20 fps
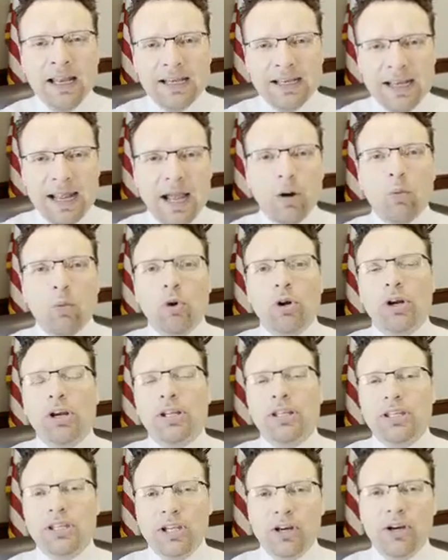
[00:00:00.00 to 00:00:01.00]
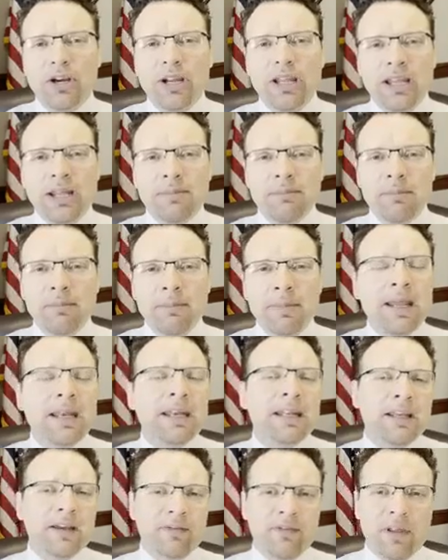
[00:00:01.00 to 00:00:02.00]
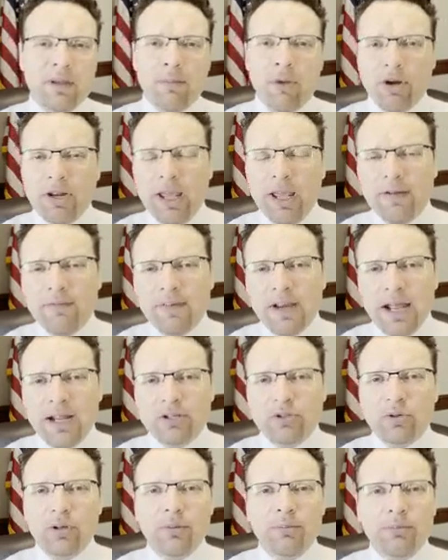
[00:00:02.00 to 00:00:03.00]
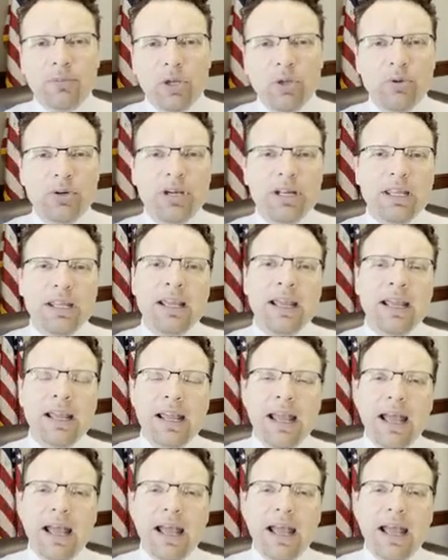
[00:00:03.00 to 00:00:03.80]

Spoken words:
Now we're a year in. Many of them already have natural immunity,